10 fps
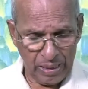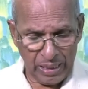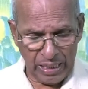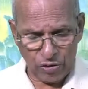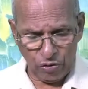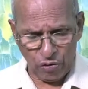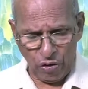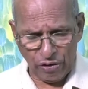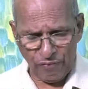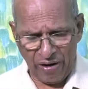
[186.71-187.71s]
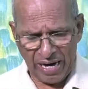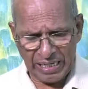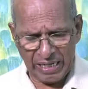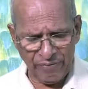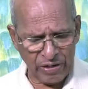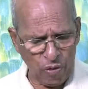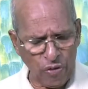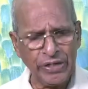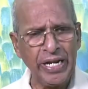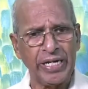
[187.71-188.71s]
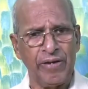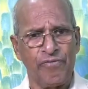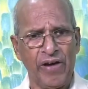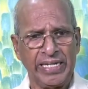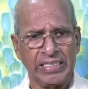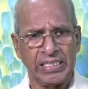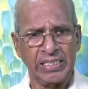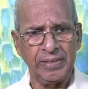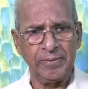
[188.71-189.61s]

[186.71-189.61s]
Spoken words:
He could not find even ordinary faith.